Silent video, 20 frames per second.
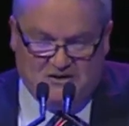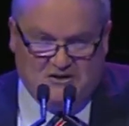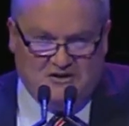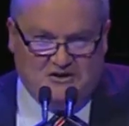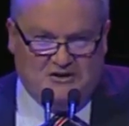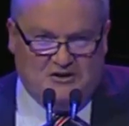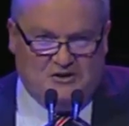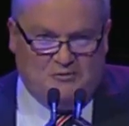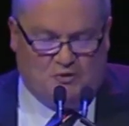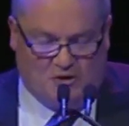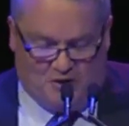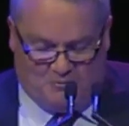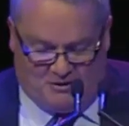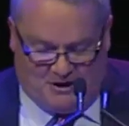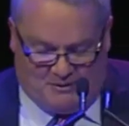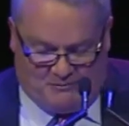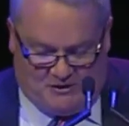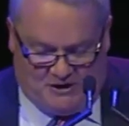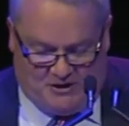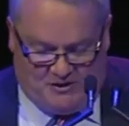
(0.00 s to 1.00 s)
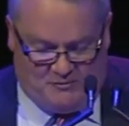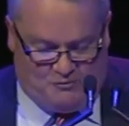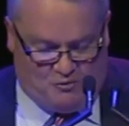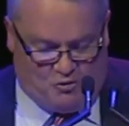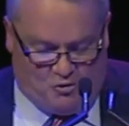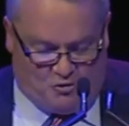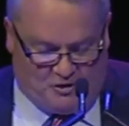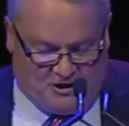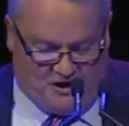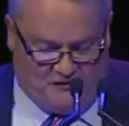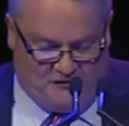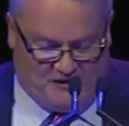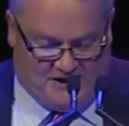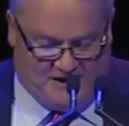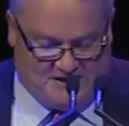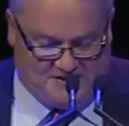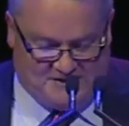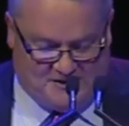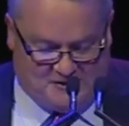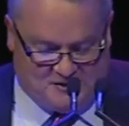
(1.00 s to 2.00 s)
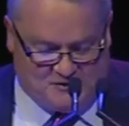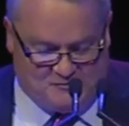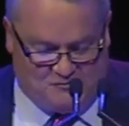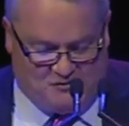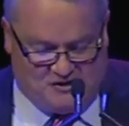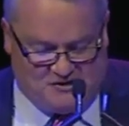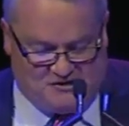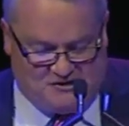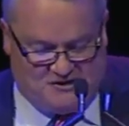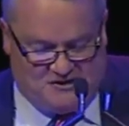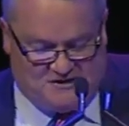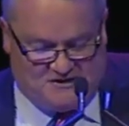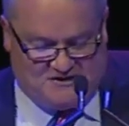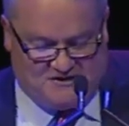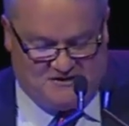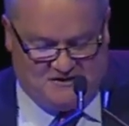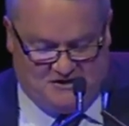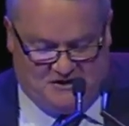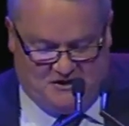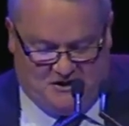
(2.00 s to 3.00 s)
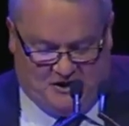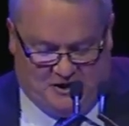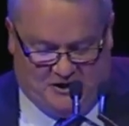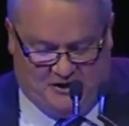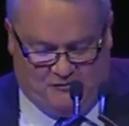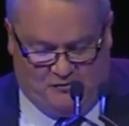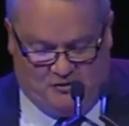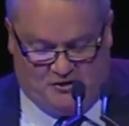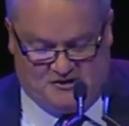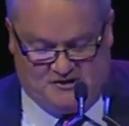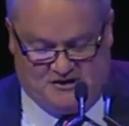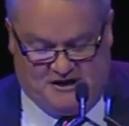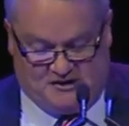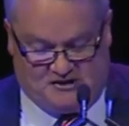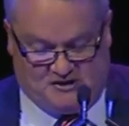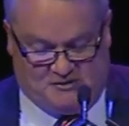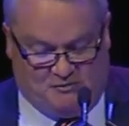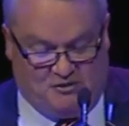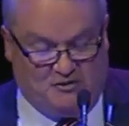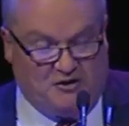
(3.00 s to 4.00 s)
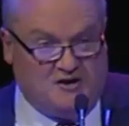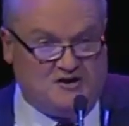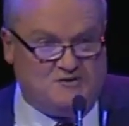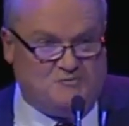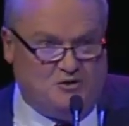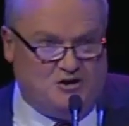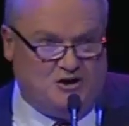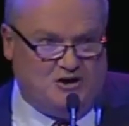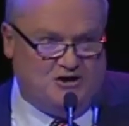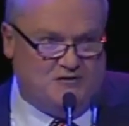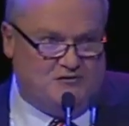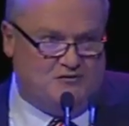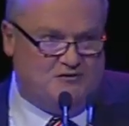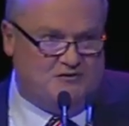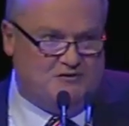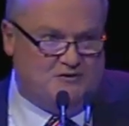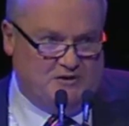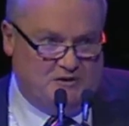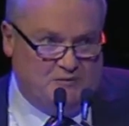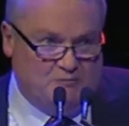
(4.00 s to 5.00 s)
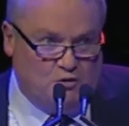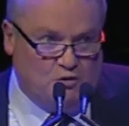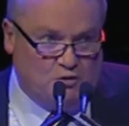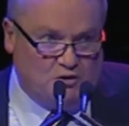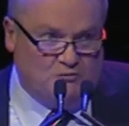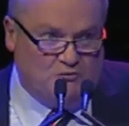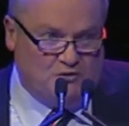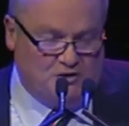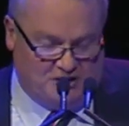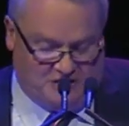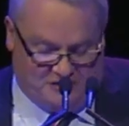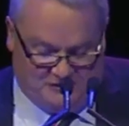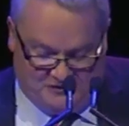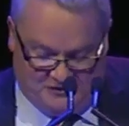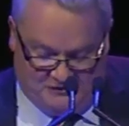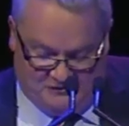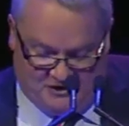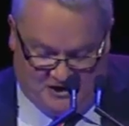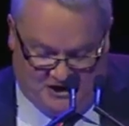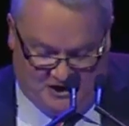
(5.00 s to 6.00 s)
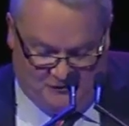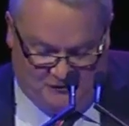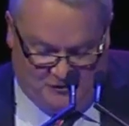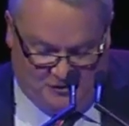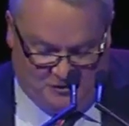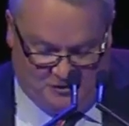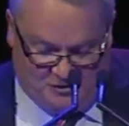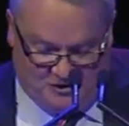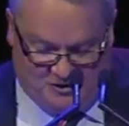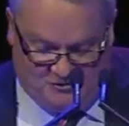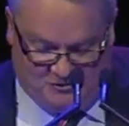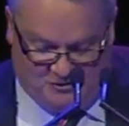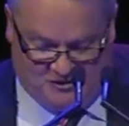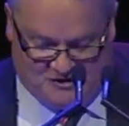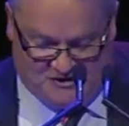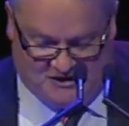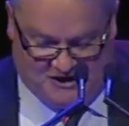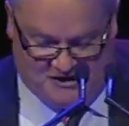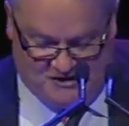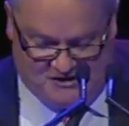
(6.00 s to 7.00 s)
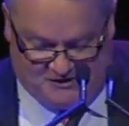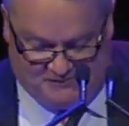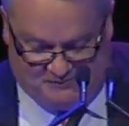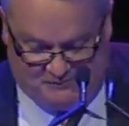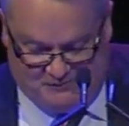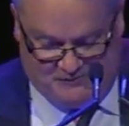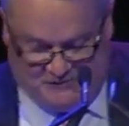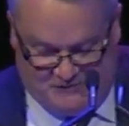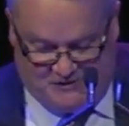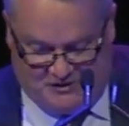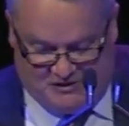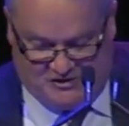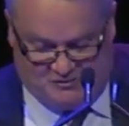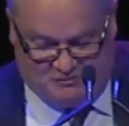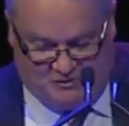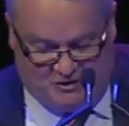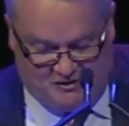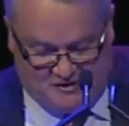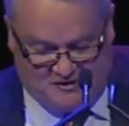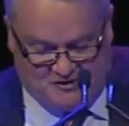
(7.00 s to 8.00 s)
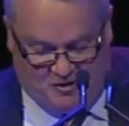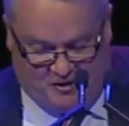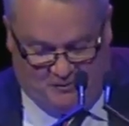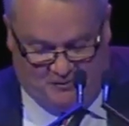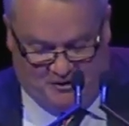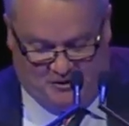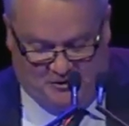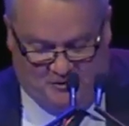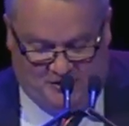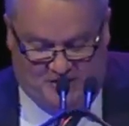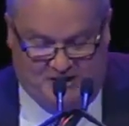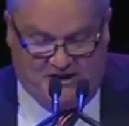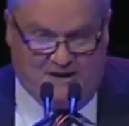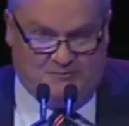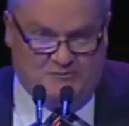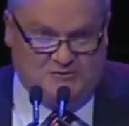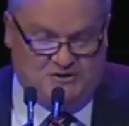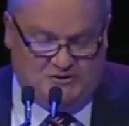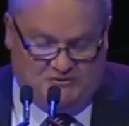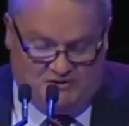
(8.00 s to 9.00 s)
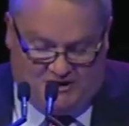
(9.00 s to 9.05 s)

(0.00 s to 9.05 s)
and the reserve seat sales are feeling the strain of a pretty indifferent 2012 on field. People up there poring over Excel spreadsheets ahead of what is now tomorrow's